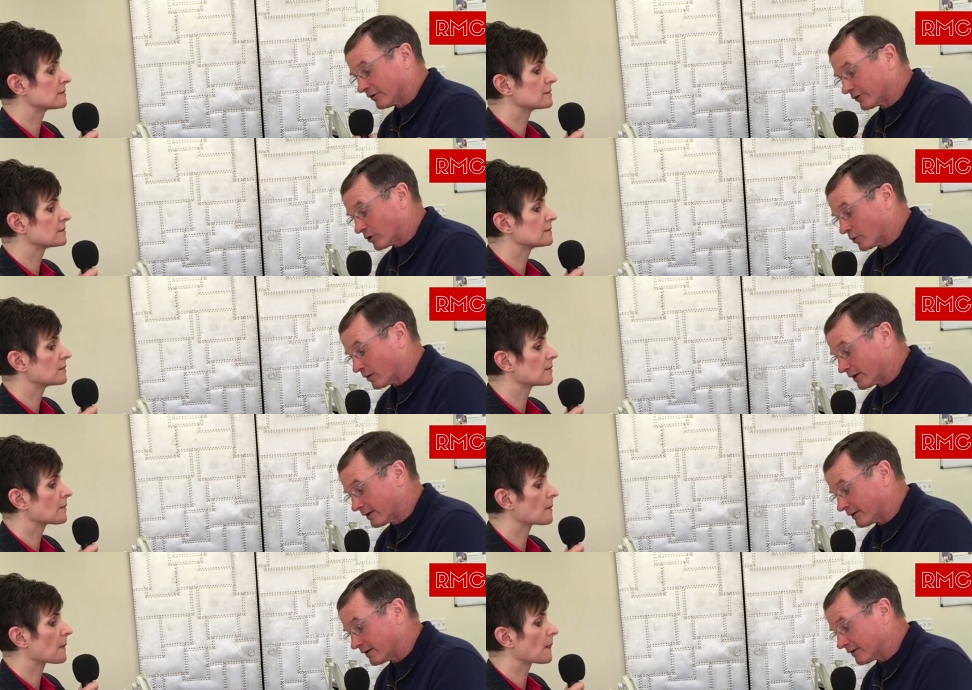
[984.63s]
Speaker 1: So
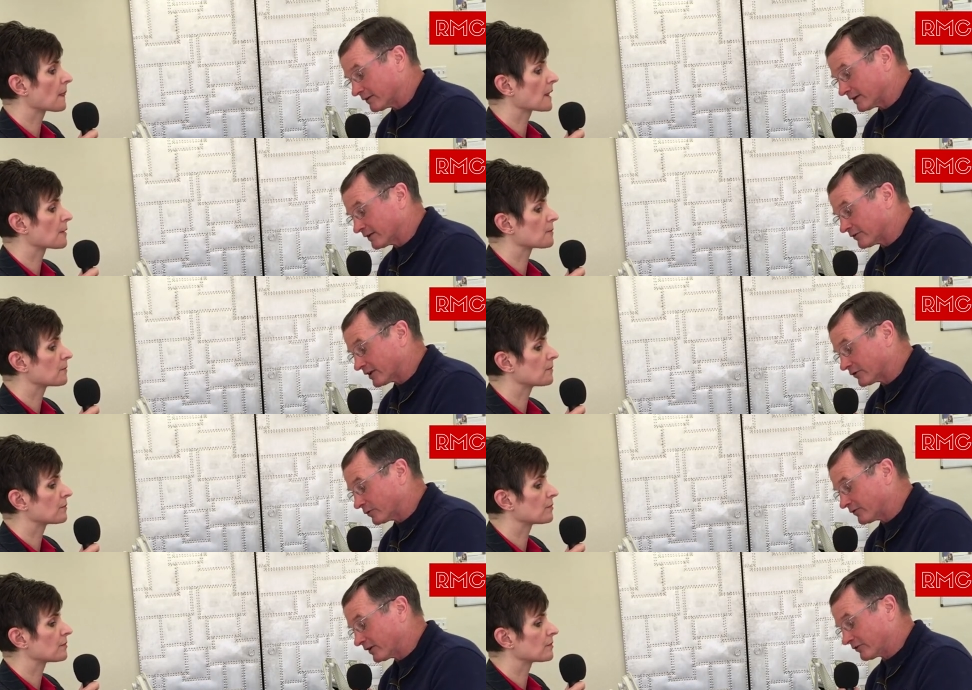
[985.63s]
uh, the other thing is, as
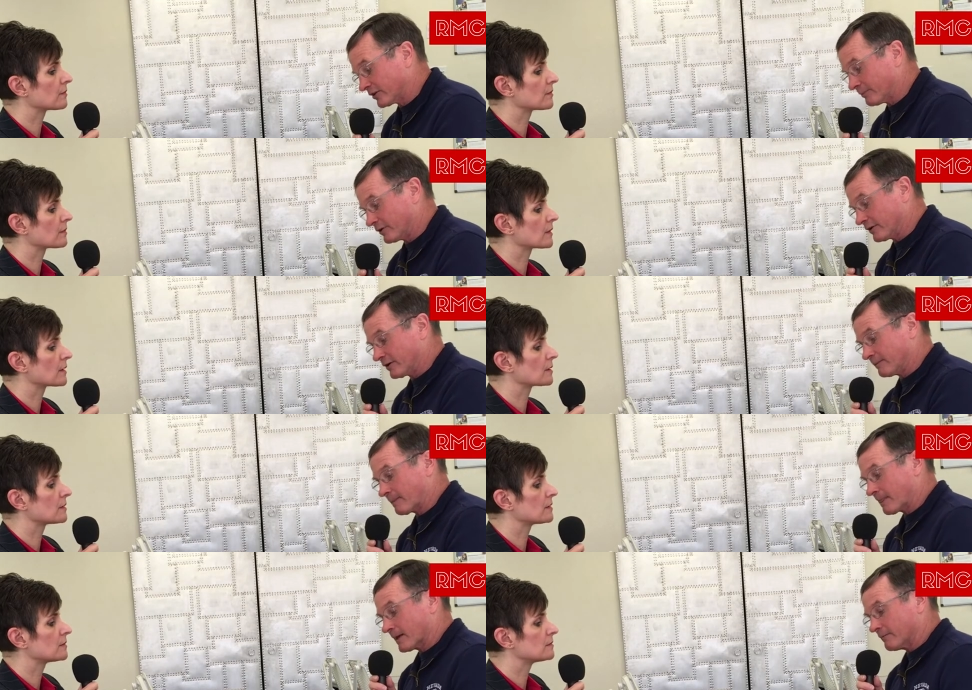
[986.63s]
we finish up here,
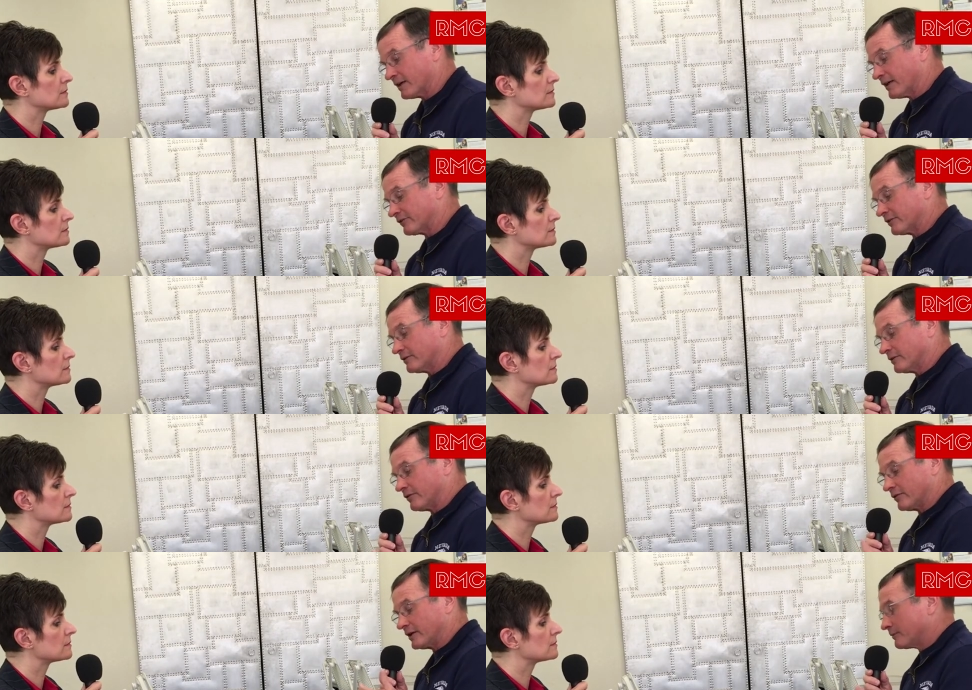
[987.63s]
I'm going to ask you:
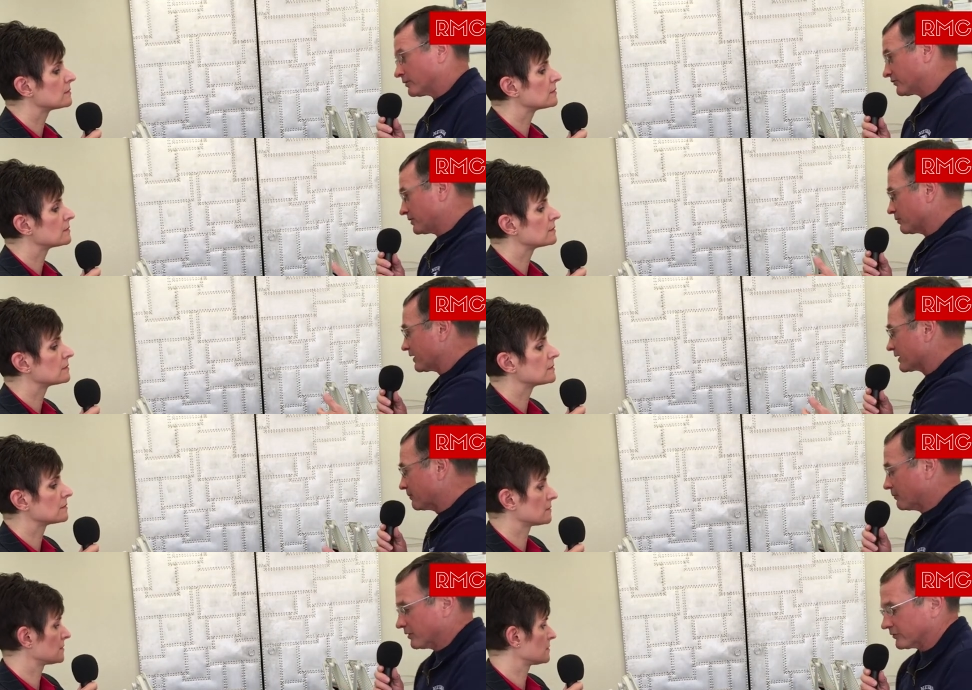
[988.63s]
Are there any books? And you brought a
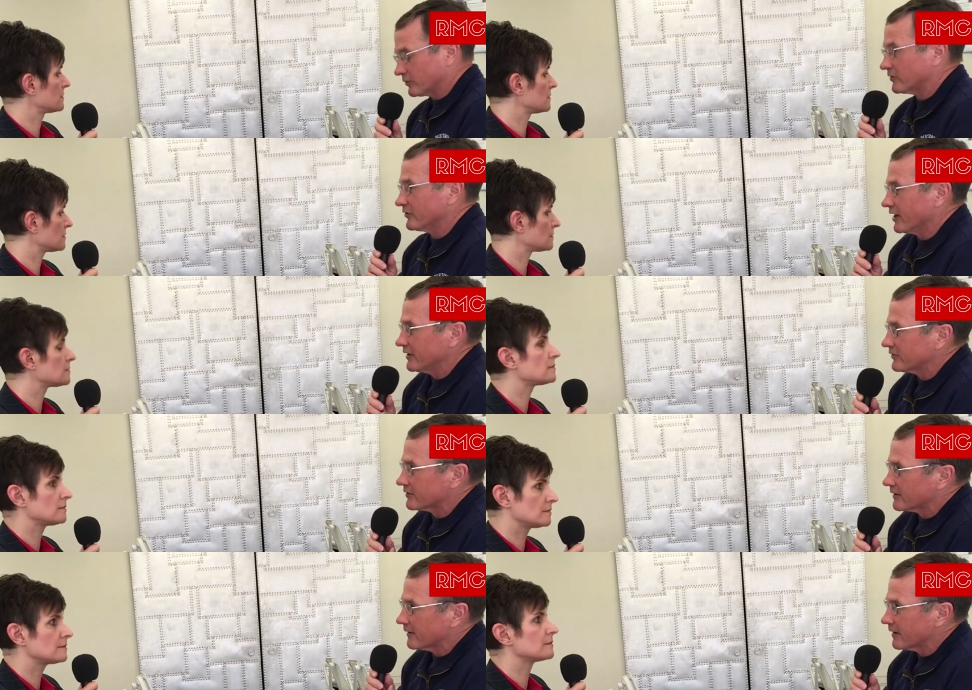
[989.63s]
couple books, which is
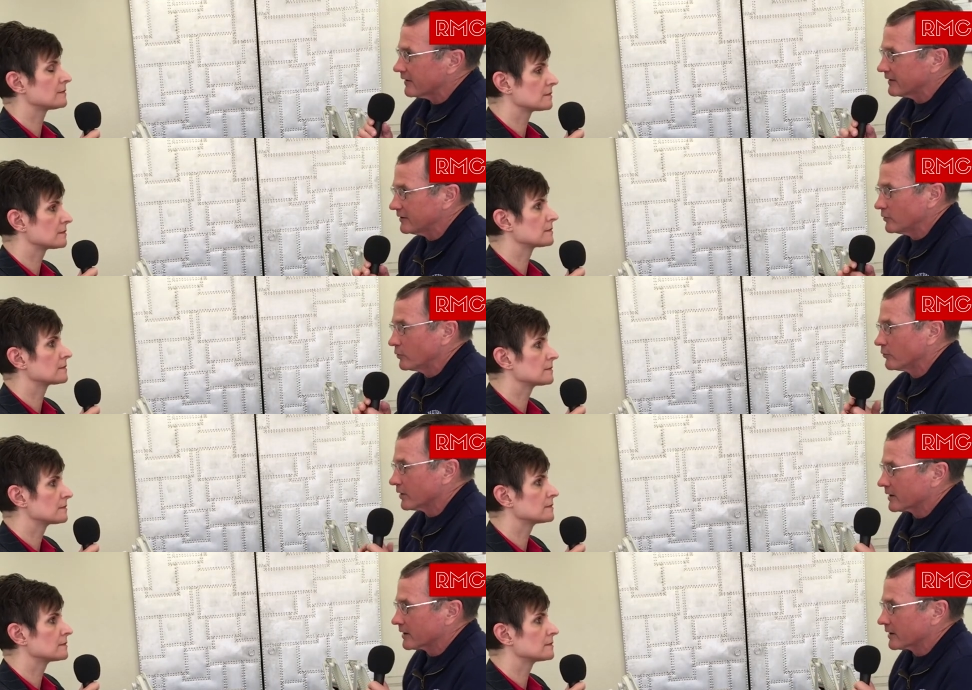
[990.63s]
nice, uh, that you would